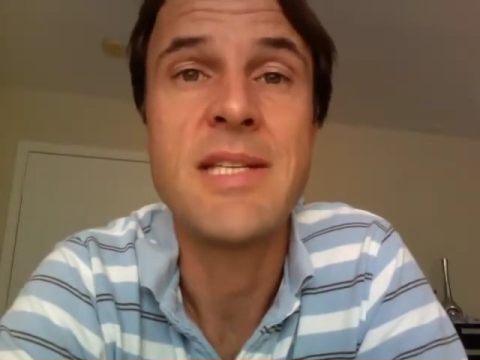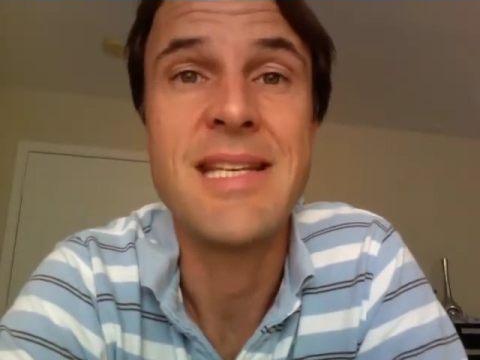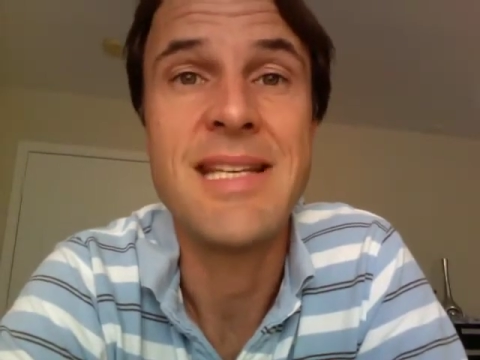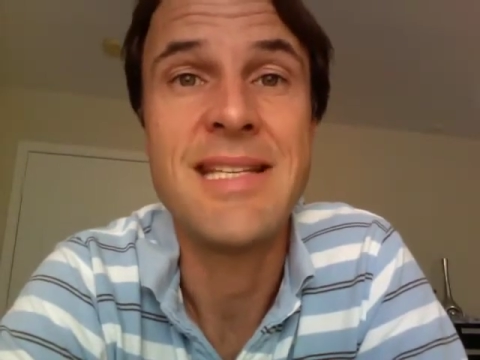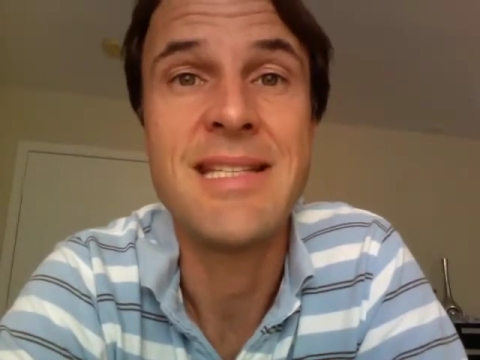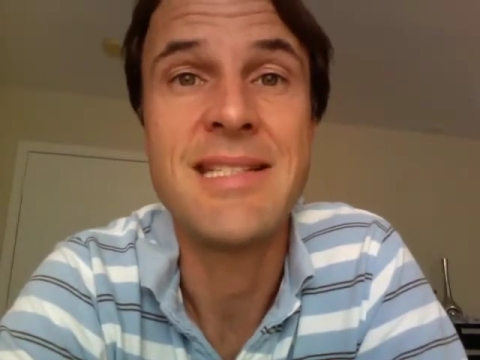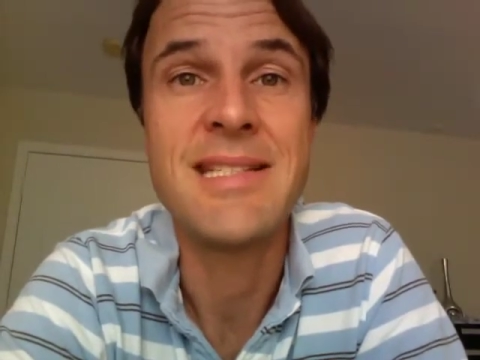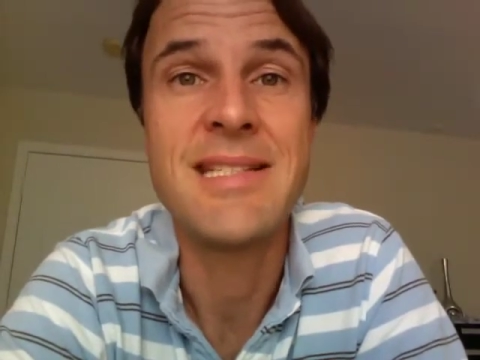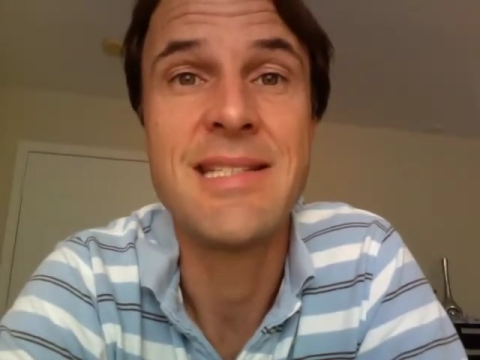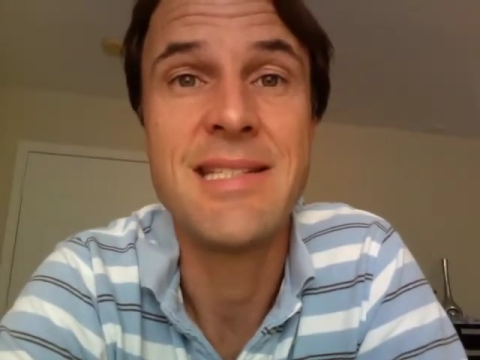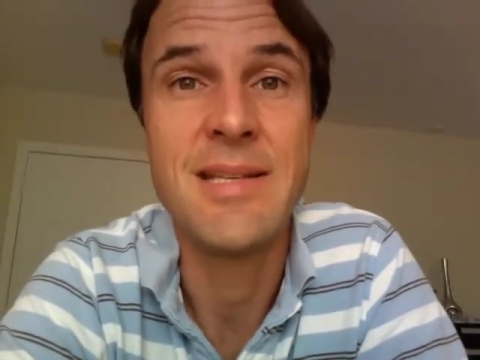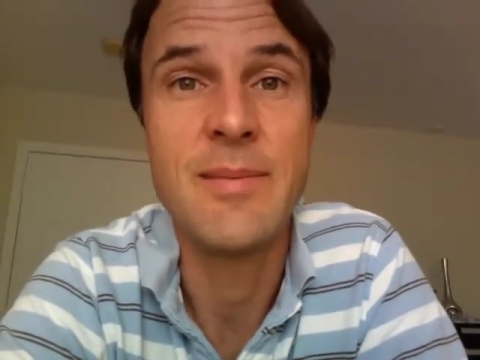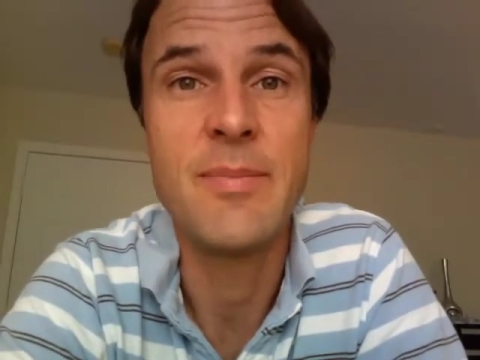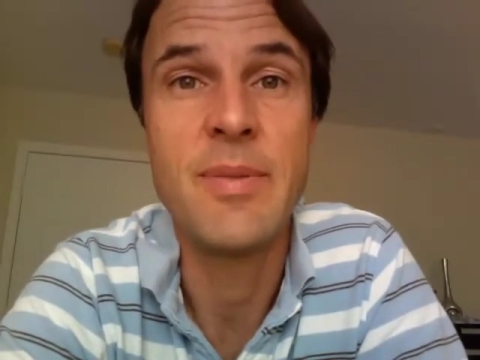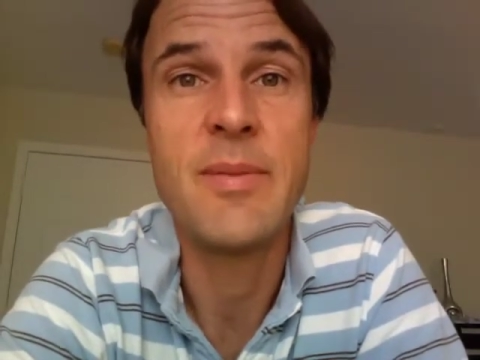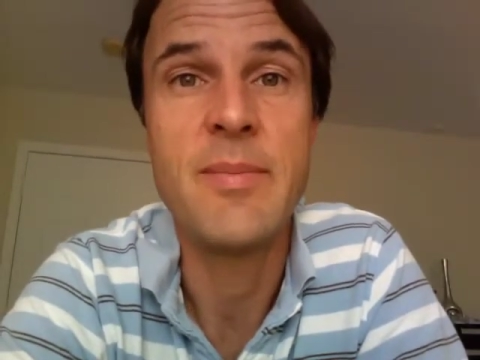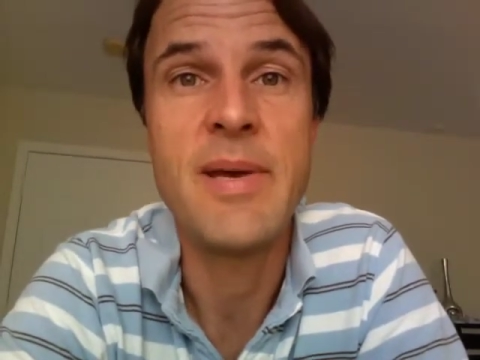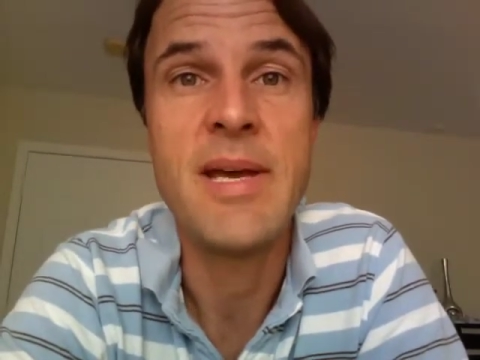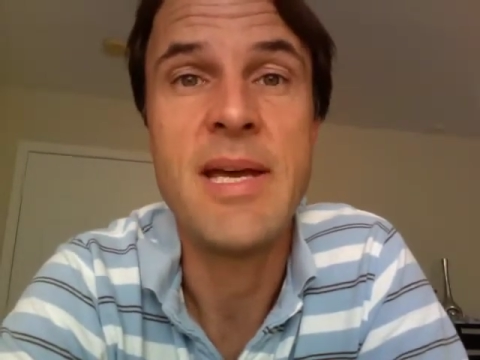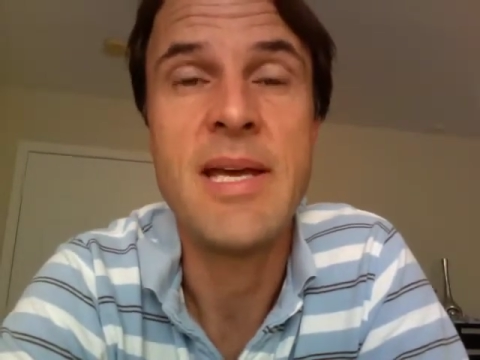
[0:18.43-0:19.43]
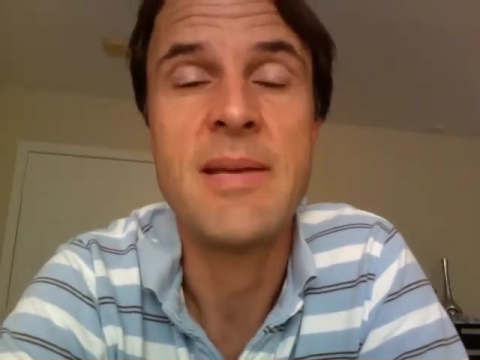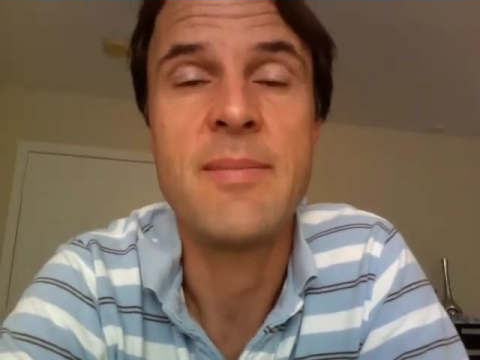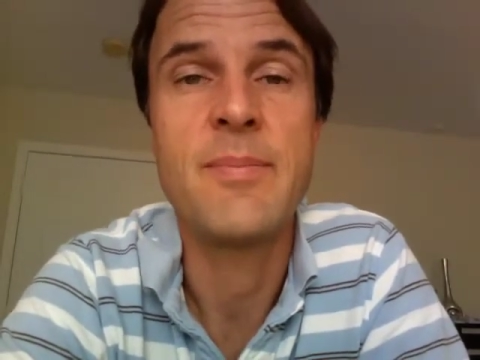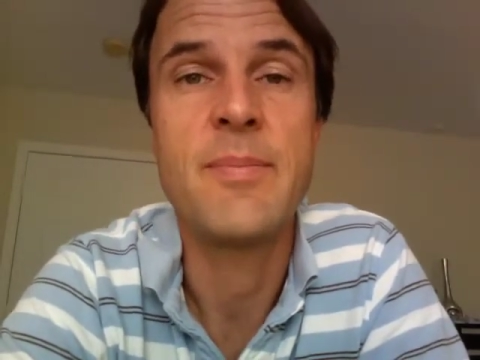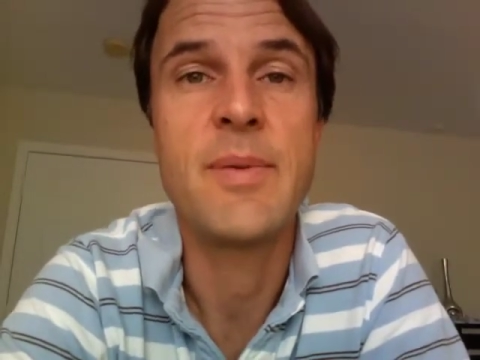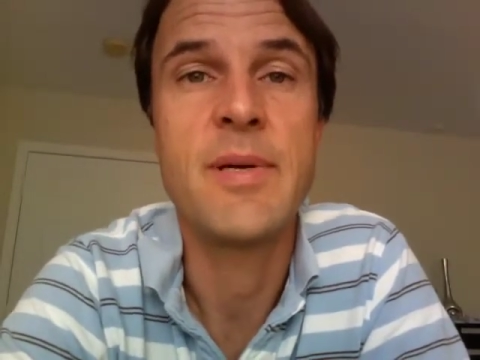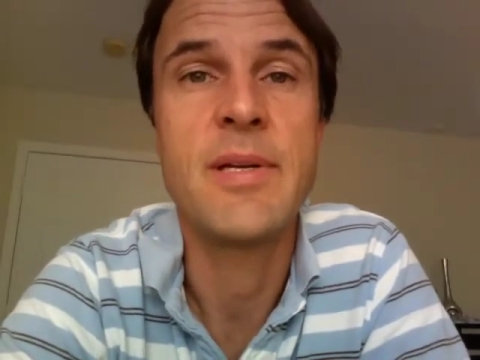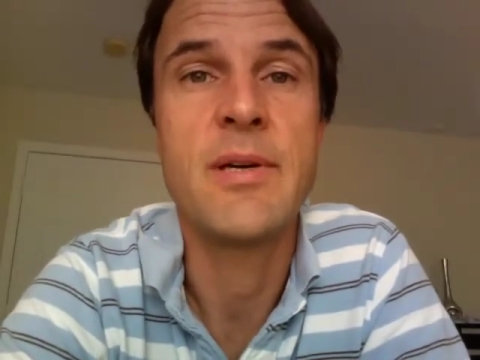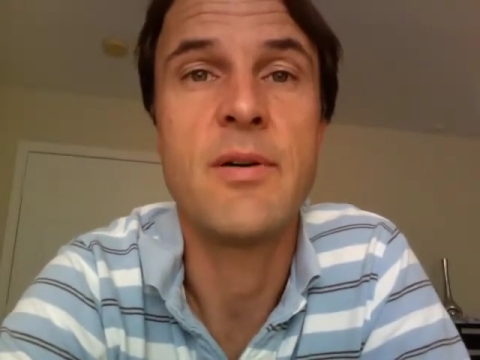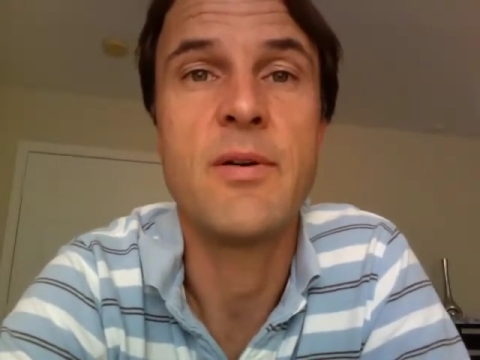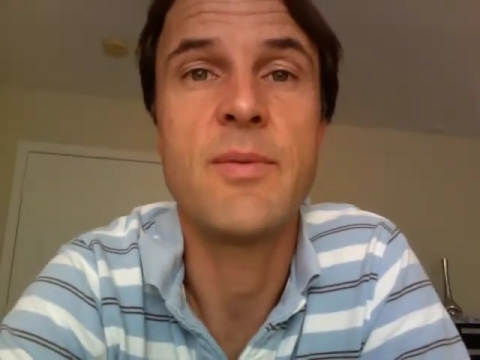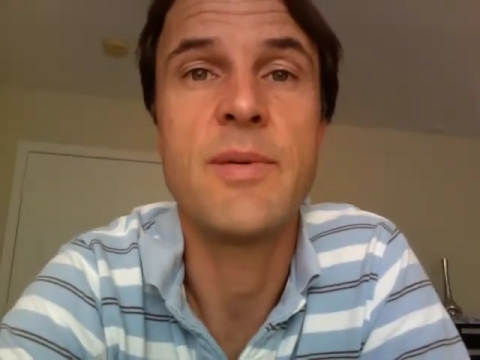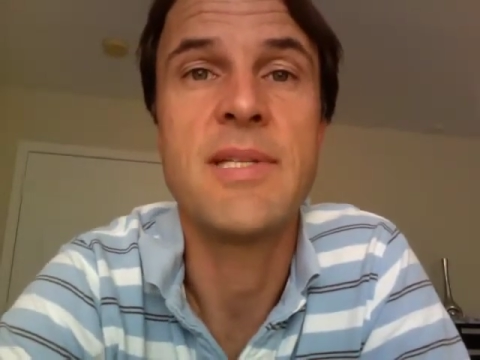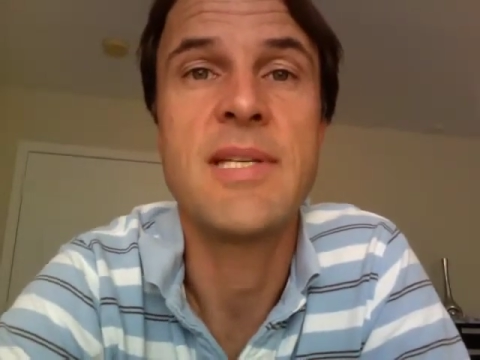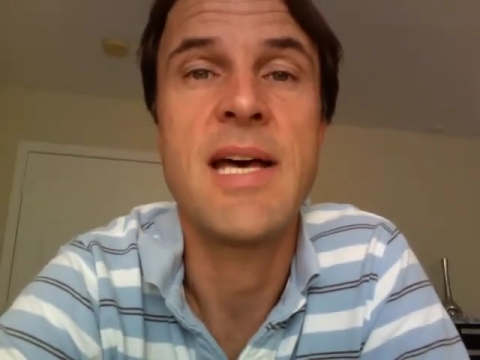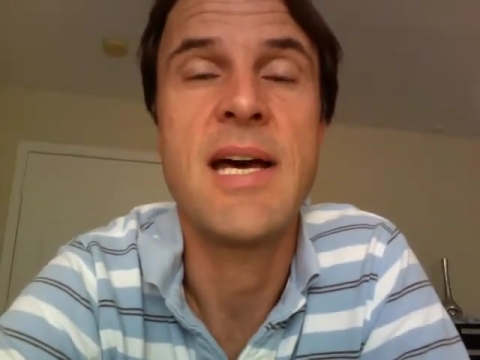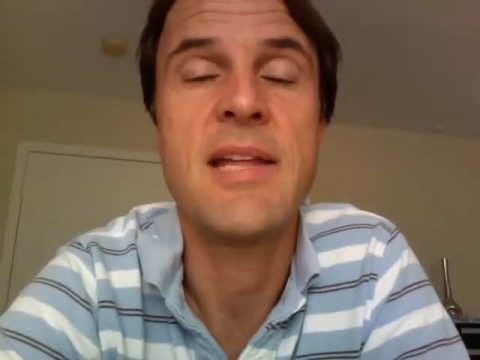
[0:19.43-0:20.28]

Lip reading: is a simple man, but always